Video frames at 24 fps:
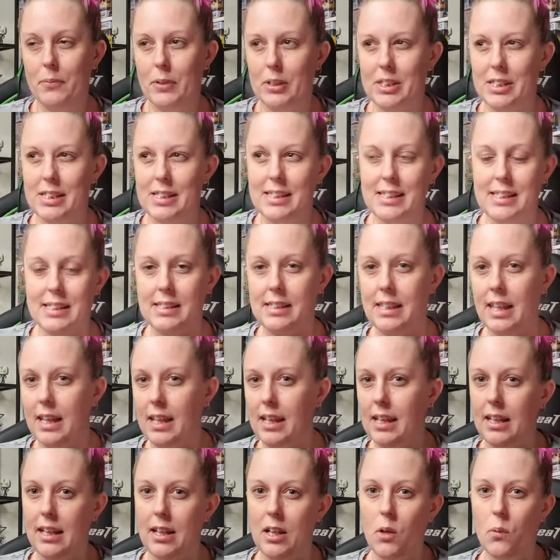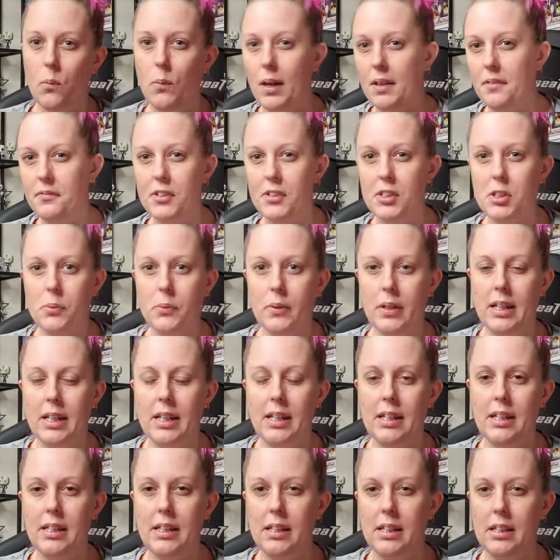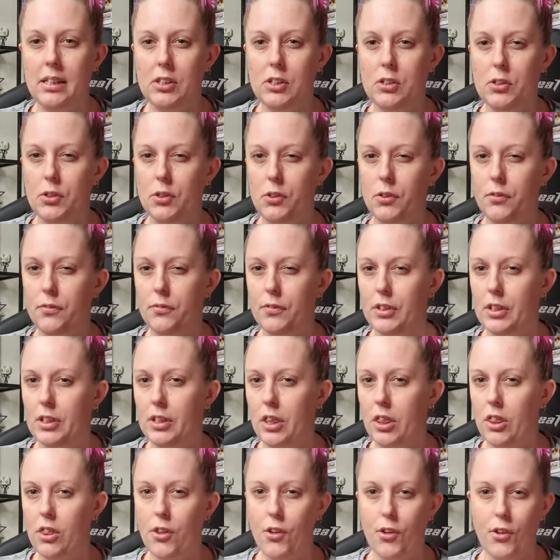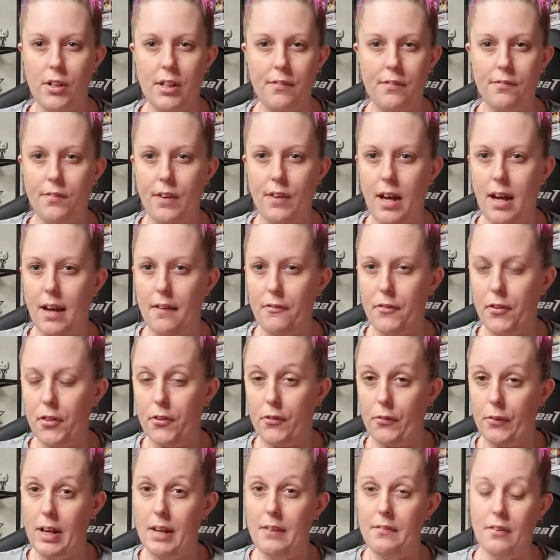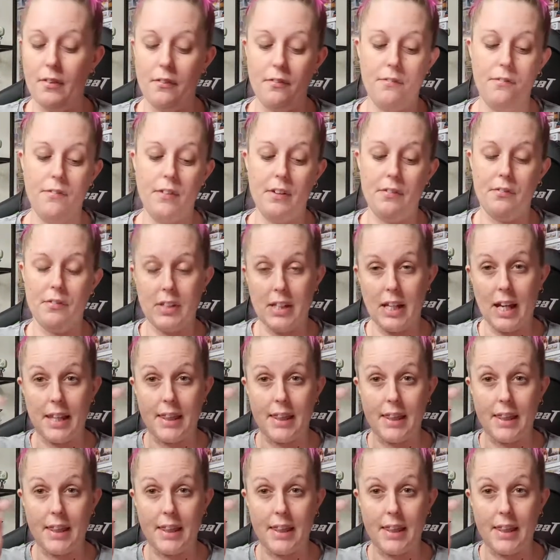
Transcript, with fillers: which is like uh, 1 for 20, 2 for 35, 3 for 50.